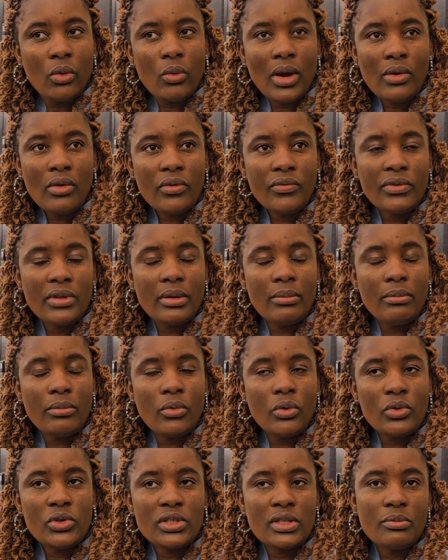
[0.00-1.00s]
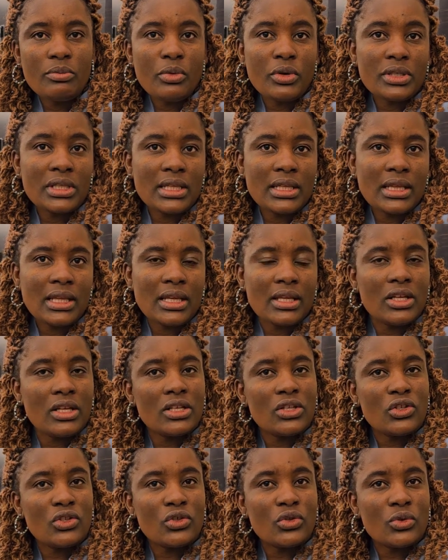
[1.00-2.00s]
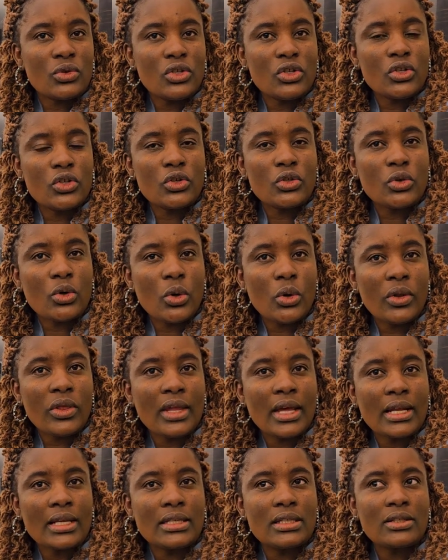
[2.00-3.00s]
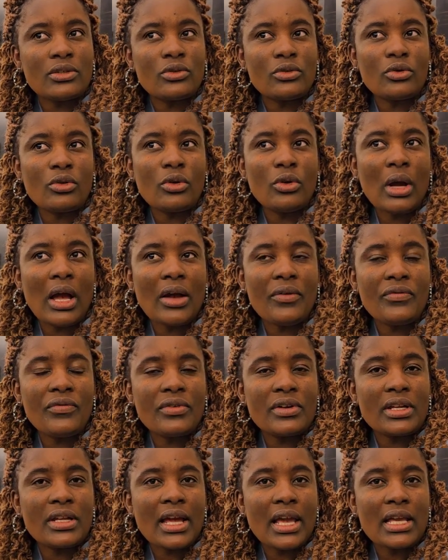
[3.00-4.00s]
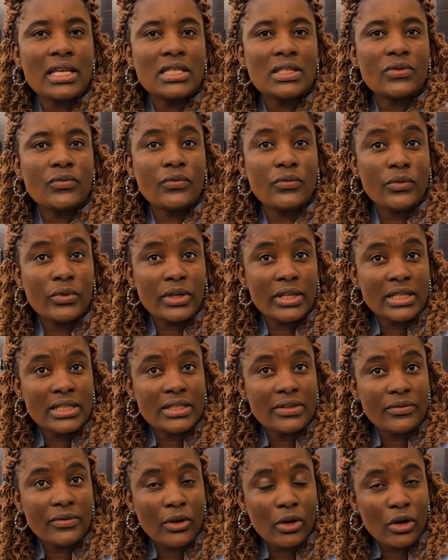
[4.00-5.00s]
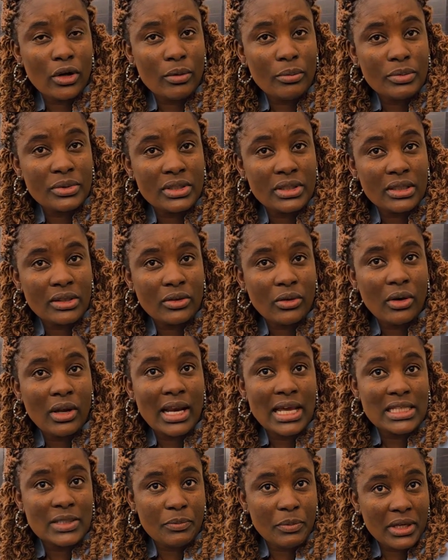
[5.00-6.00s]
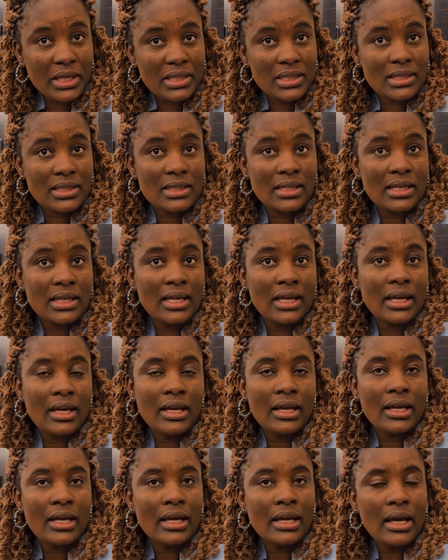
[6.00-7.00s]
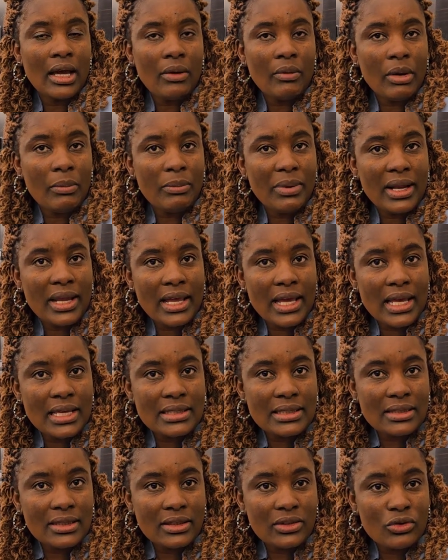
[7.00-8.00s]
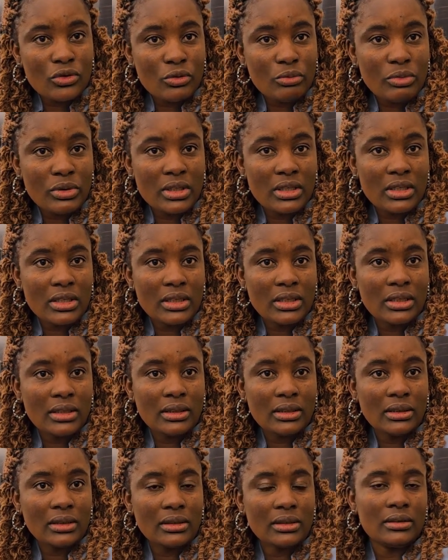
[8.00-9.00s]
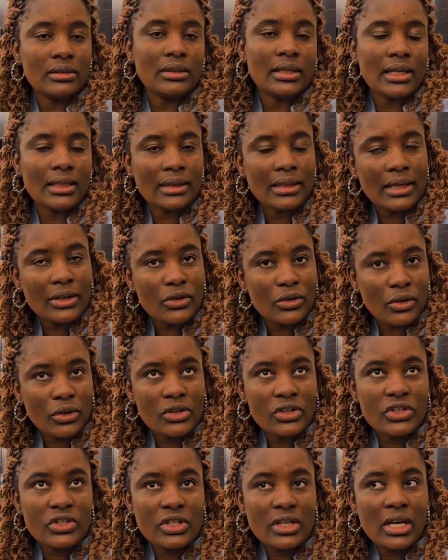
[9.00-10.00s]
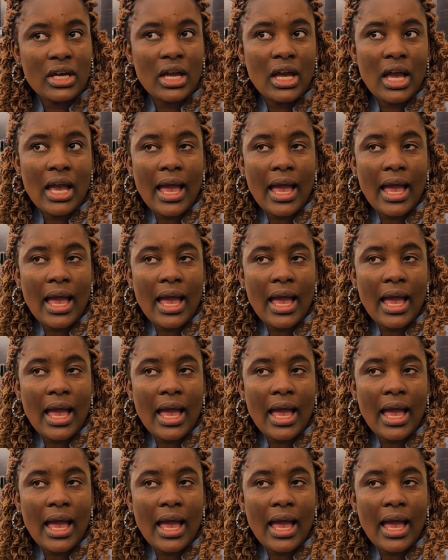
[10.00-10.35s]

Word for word: One of the most important things is to ensure that you know Africa is fully developed in all aspects. Our players need to be at that notch.